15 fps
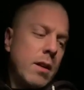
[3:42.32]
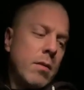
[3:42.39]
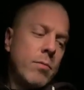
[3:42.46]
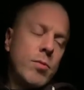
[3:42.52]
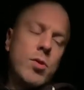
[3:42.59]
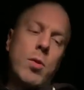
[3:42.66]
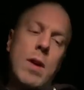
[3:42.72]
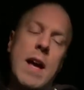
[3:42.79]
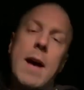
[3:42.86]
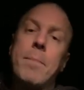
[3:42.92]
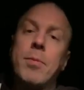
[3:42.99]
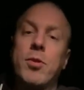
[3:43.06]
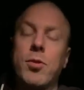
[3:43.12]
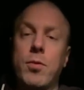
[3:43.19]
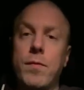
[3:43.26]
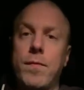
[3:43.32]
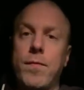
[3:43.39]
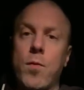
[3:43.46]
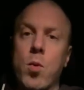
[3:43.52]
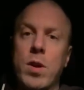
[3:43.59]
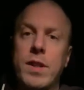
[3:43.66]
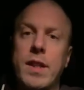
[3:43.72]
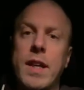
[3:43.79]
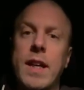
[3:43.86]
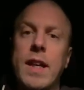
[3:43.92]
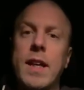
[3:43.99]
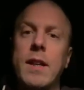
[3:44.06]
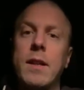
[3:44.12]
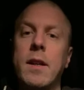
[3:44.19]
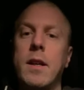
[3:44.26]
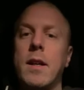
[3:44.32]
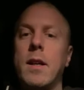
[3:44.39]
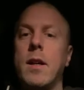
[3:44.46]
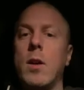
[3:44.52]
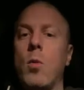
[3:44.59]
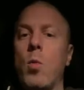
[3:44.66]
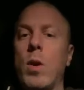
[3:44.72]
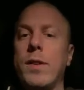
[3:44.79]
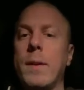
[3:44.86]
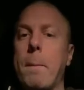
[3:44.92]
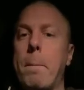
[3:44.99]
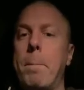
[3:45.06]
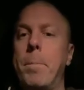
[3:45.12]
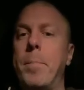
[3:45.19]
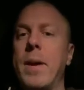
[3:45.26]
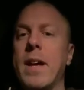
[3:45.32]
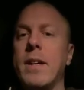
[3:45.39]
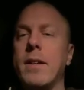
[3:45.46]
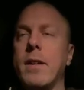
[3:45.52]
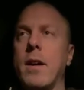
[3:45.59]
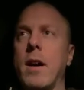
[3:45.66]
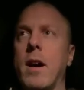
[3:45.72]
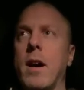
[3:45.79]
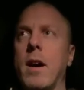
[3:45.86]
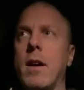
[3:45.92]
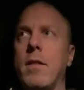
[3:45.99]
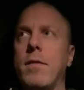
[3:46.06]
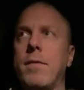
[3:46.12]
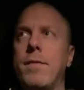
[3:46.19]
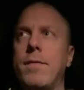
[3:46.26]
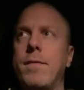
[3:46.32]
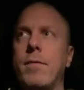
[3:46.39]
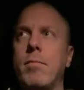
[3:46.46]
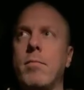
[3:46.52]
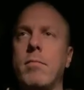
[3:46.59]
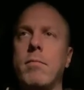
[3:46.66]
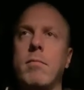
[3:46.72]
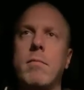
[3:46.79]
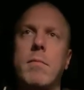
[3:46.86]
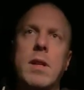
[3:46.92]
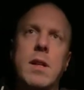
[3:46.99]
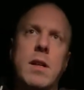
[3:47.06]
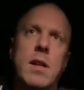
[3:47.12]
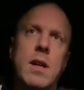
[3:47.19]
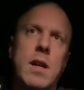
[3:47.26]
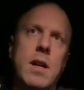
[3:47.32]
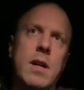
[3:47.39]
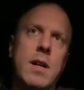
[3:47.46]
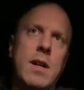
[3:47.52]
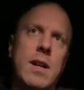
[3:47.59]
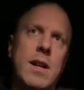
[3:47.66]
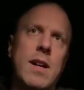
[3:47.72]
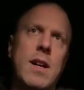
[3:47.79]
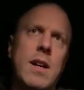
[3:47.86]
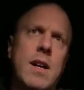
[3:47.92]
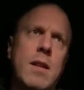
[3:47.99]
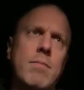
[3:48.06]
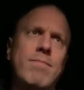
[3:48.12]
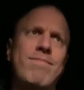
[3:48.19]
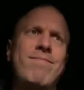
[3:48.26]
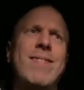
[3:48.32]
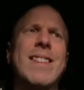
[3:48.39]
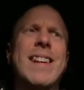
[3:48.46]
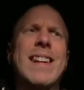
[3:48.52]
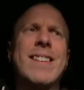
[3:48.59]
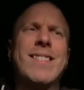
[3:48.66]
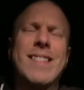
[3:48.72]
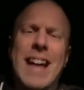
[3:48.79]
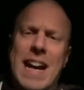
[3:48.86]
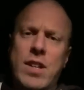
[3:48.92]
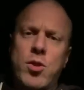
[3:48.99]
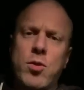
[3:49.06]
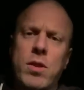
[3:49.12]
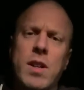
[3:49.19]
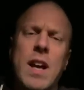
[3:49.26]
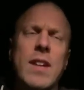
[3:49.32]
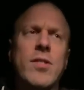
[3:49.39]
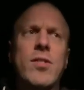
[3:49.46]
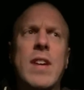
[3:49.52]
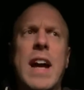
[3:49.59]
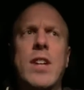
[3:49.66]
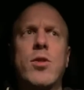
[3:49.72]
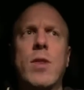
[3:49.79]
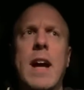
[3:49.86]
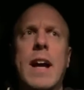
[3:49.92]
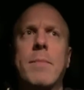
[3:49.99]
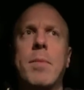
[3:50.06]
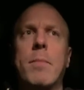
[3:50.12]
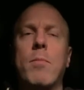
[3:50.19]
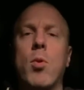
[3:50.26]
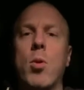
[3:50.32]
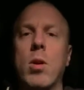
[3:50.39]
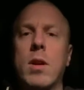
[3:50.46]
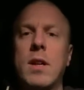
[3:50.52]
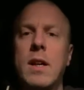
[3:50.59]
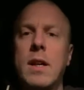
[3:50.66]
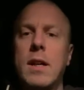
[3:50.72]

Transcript: So episode 14 was a bit of uh, like a side tra- not a sidetrack, but more